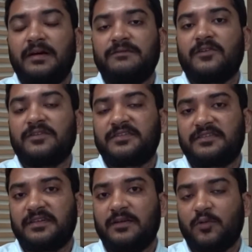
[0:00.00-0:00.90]
Of
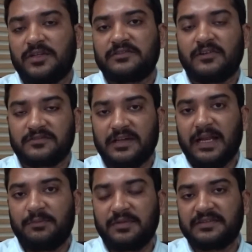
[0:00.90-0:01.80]
course, uh, what has also
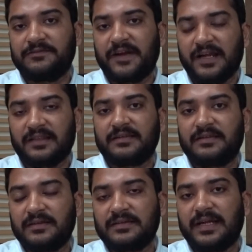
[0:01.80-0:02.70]
helped is the fact
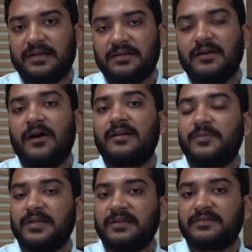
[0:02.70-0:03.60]
that
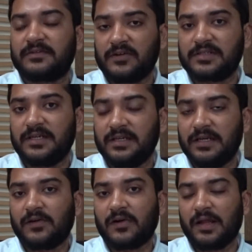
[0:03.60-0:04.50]
government is
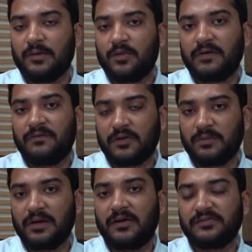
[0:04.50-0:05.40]
constantly talking about
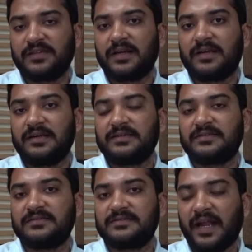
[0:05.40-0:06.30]
affordable housing and it
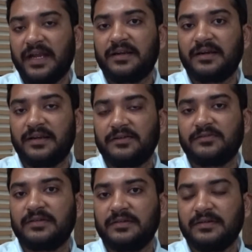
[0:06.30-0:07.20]
has entered
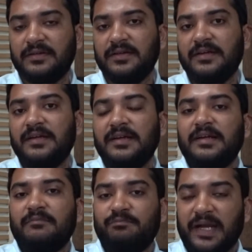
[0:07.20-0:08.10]
into the
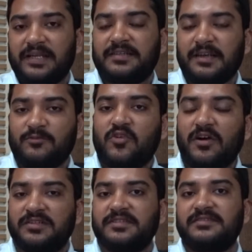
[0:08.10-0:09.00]
mainstream
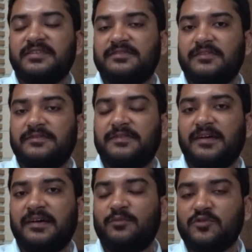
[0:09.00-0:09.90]
consciousness of
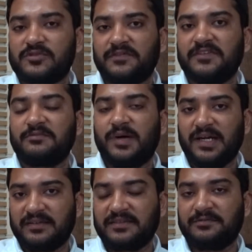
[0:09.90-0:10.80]
uh, most of these
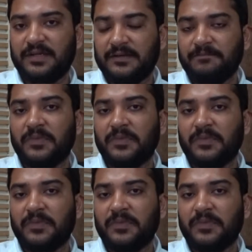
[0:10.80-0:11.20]
buyers as well